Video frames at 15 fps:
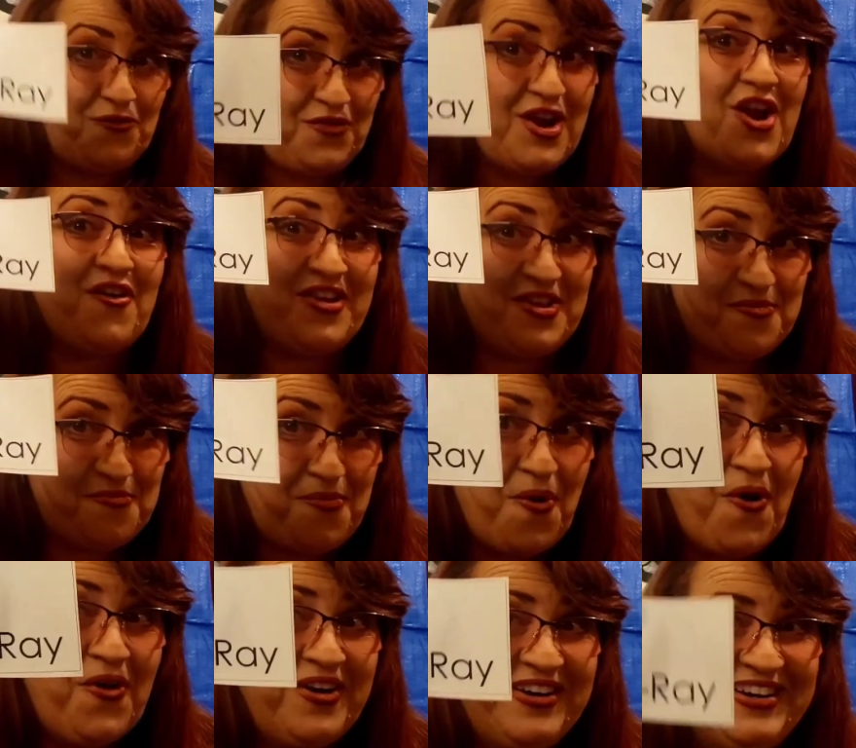are very
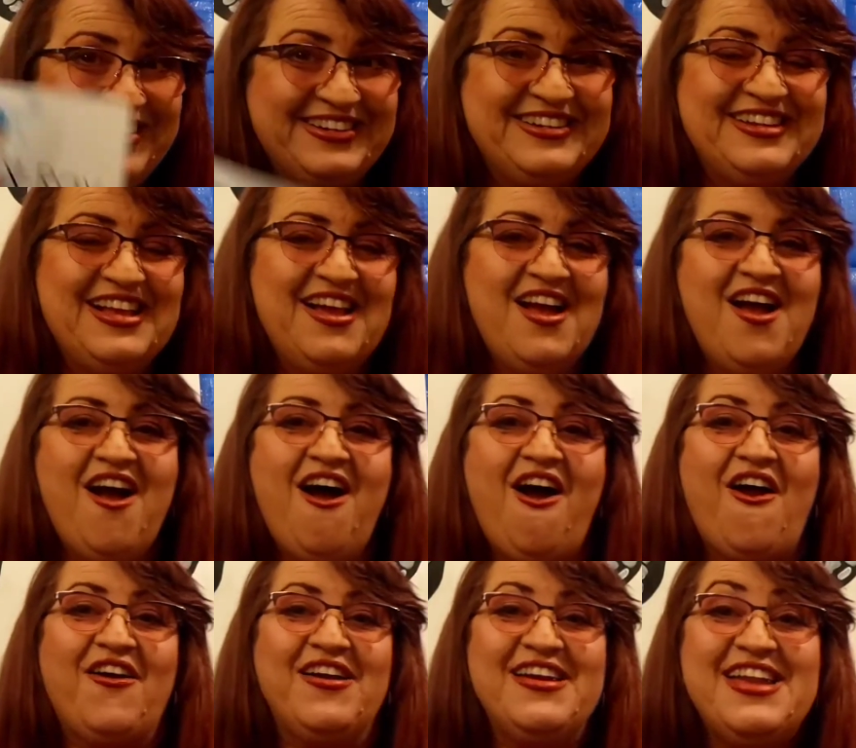important.
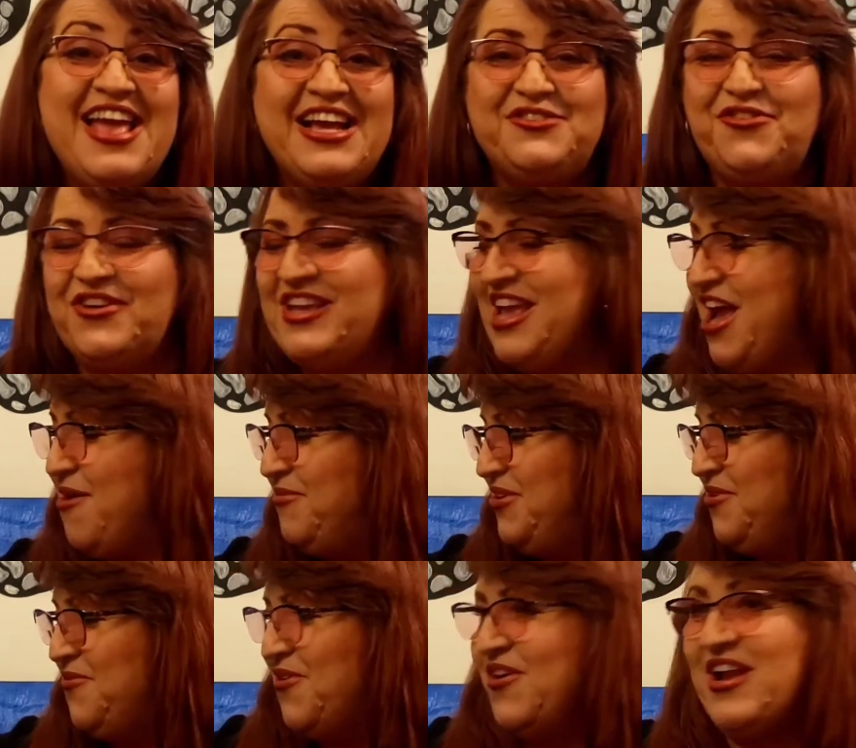Our next
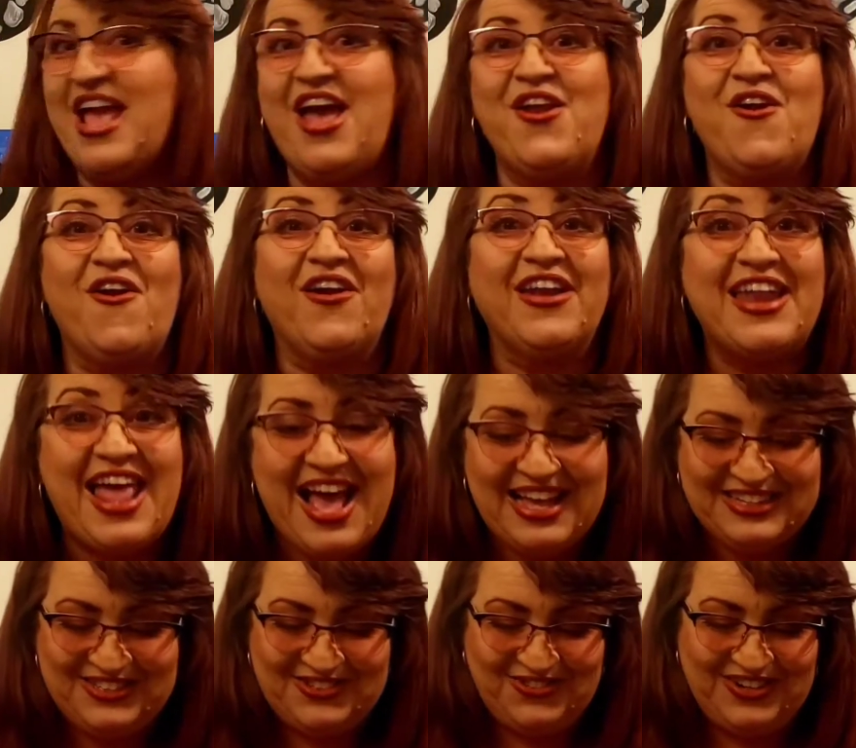vocabulary word and our
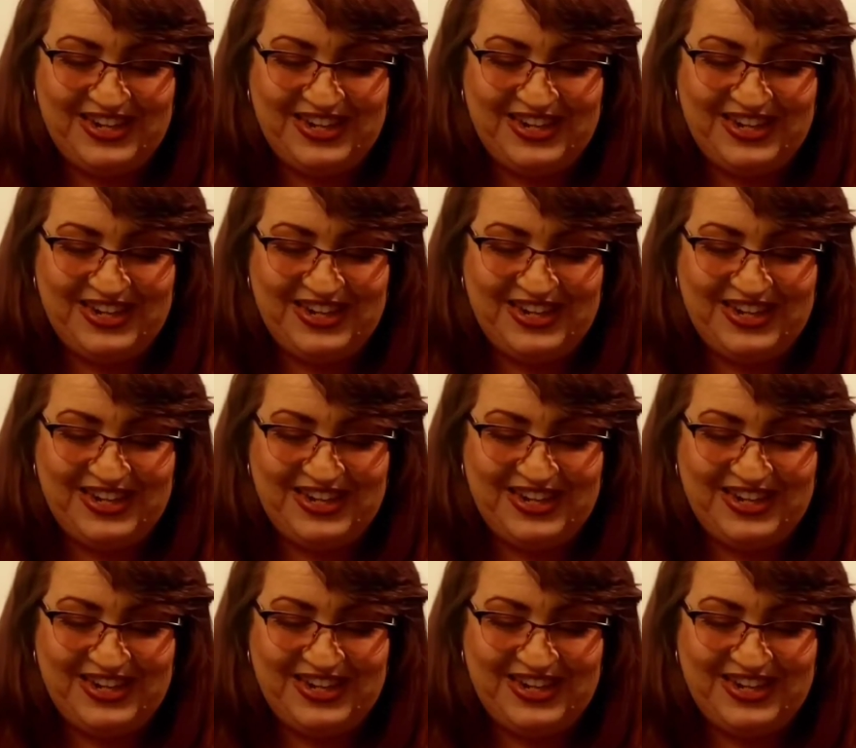last